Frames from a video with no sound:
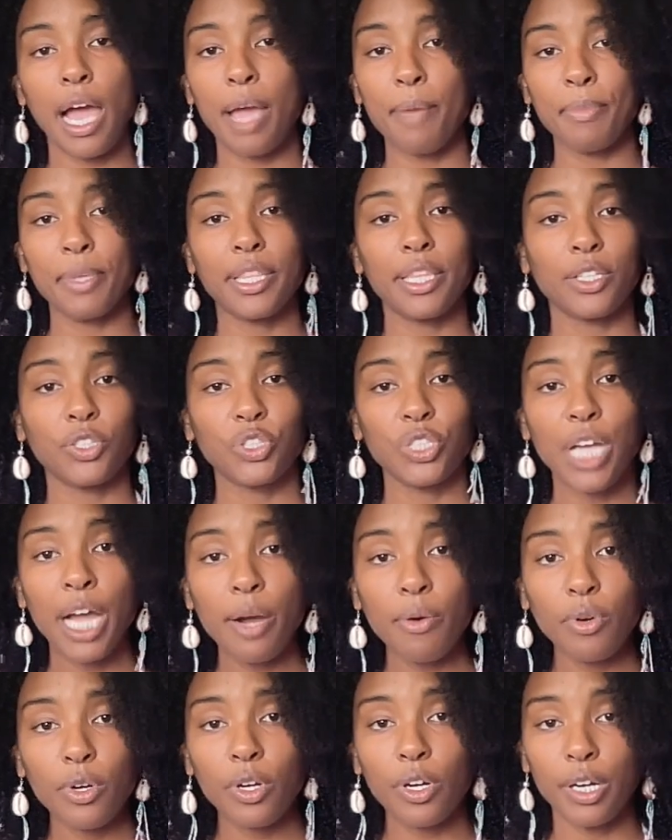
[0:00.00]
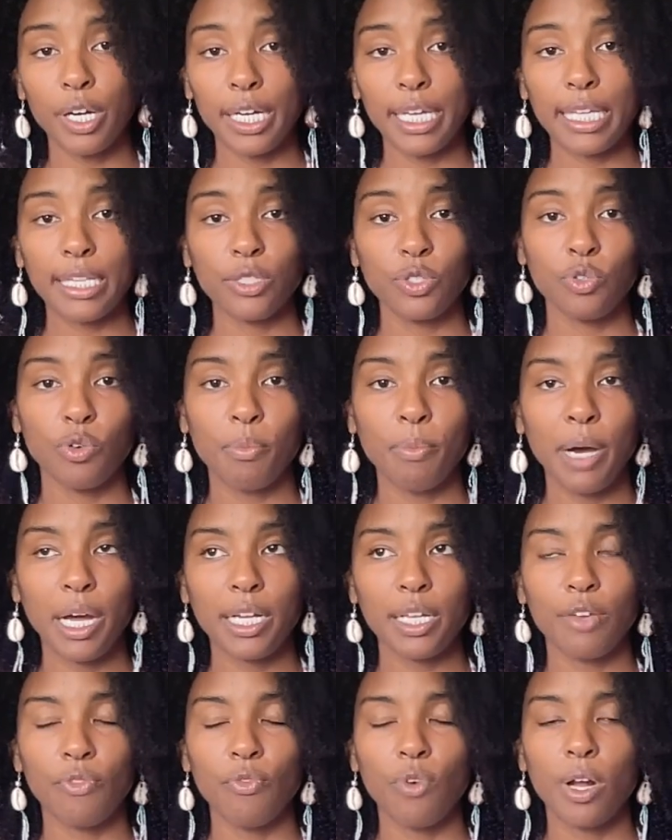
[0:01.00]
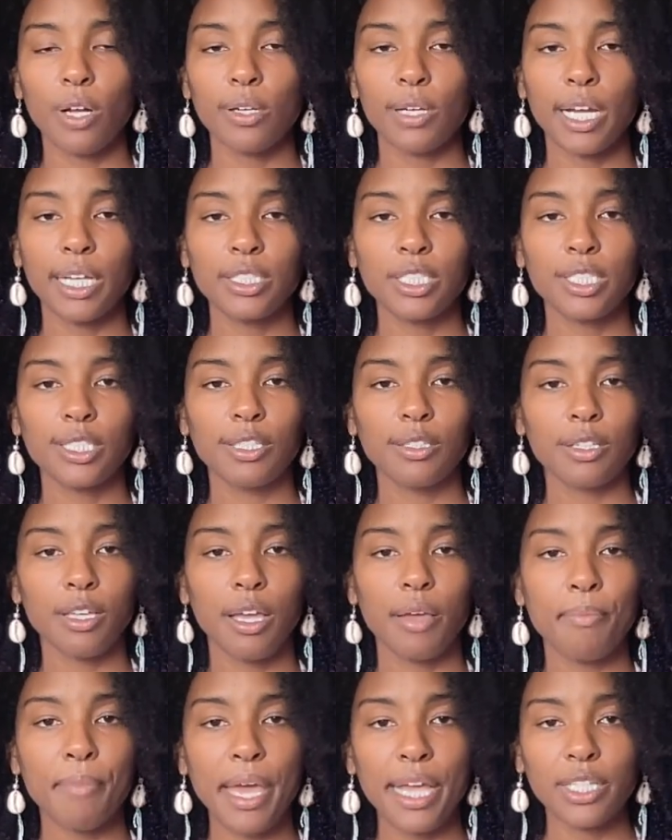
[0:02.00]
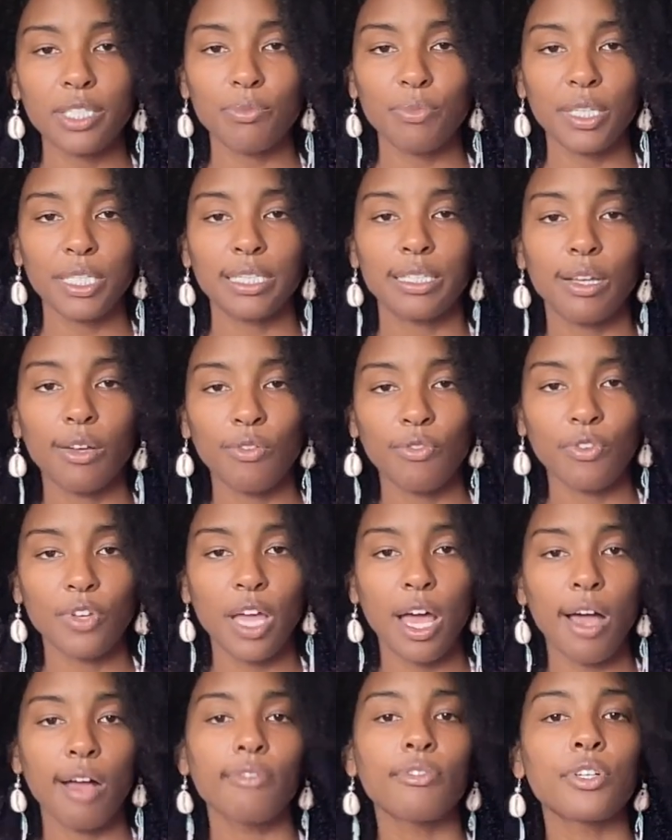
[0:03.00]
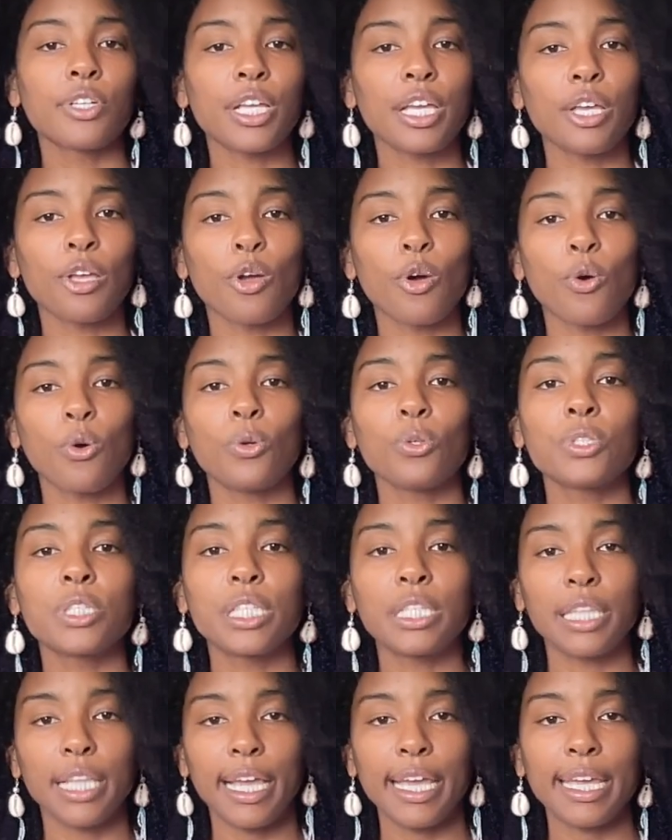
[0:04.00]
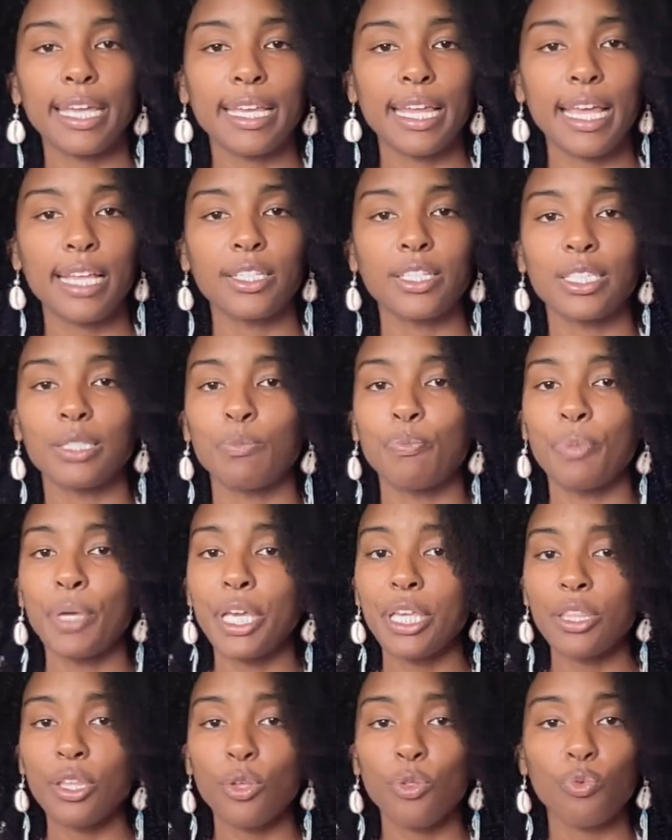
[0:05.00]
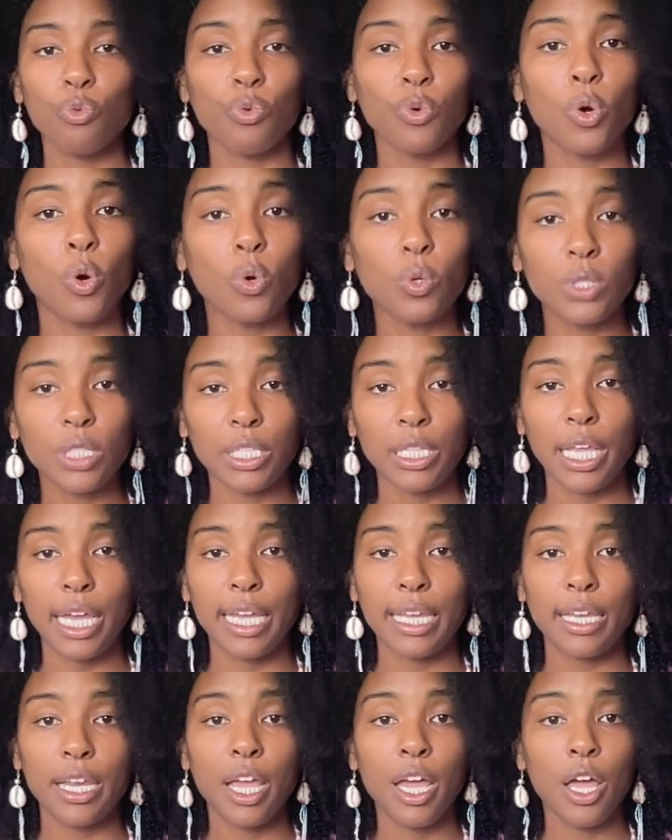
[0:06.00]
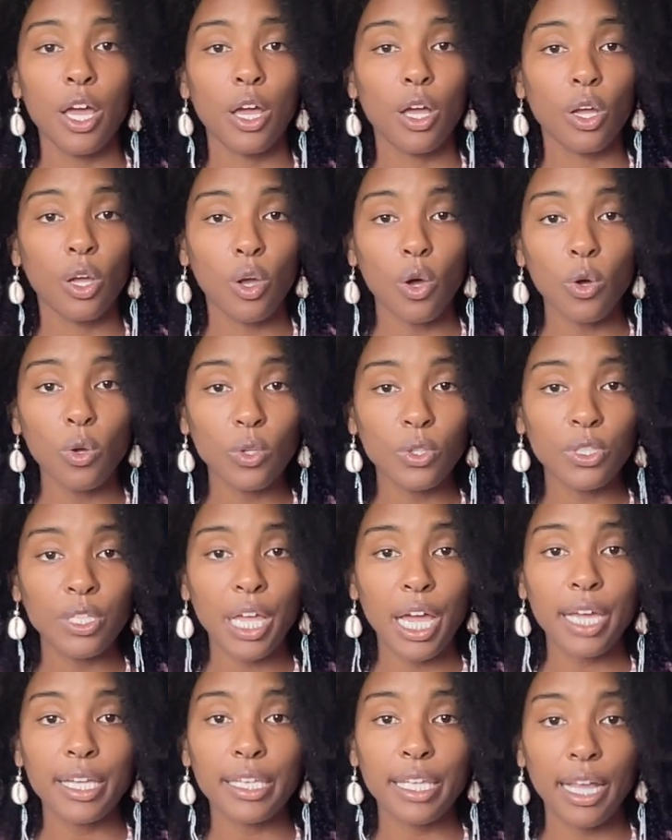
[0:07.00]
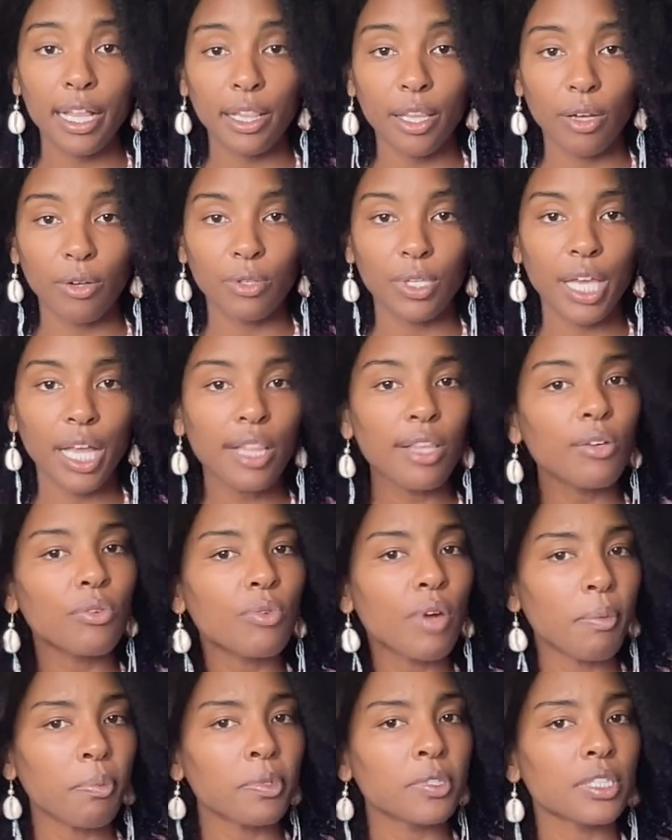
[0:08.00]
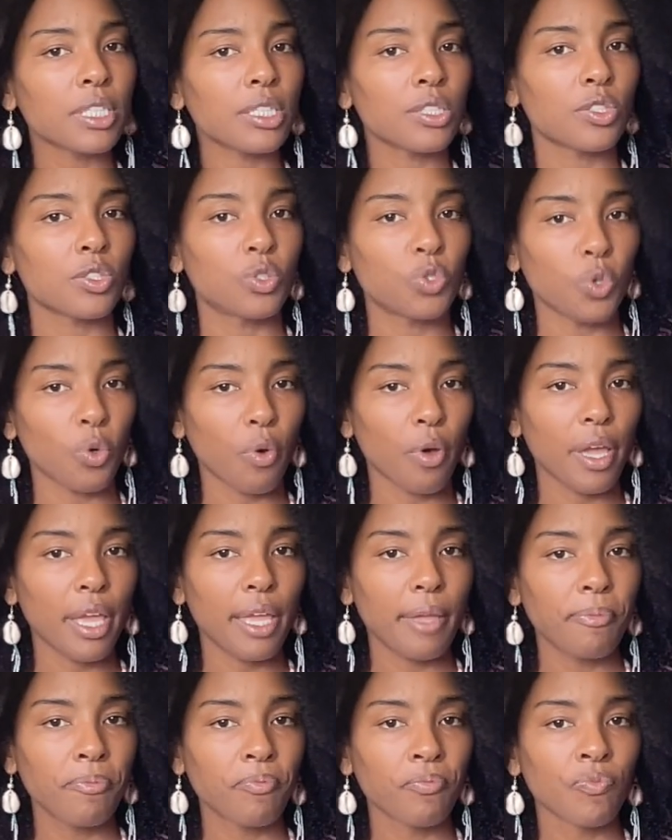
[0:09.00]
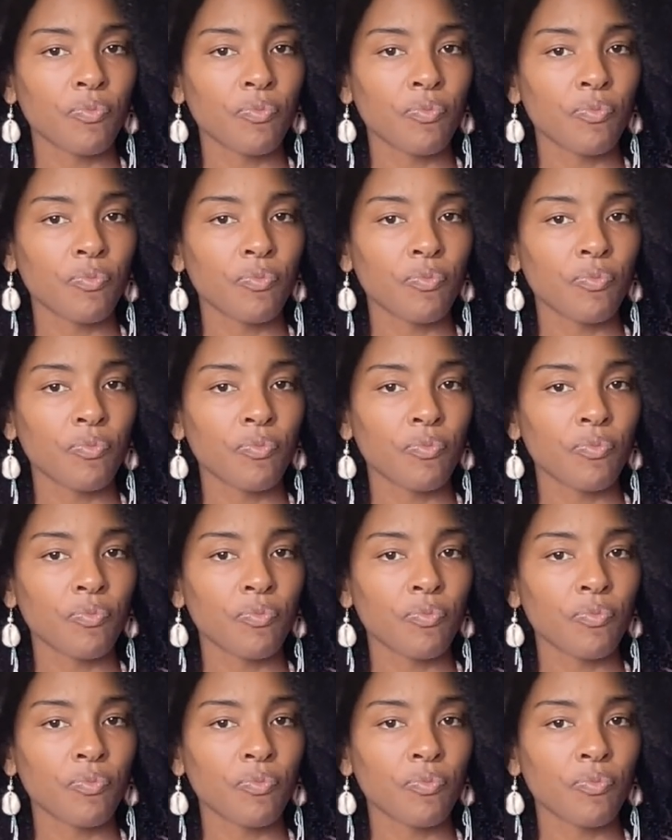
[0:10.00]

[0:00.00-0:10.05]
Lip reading: I'm in the shower or I get into a body of water, I just imagine myself covered in golden light and just bathing through golden light. Gold, not yellow. Yellow represents joy.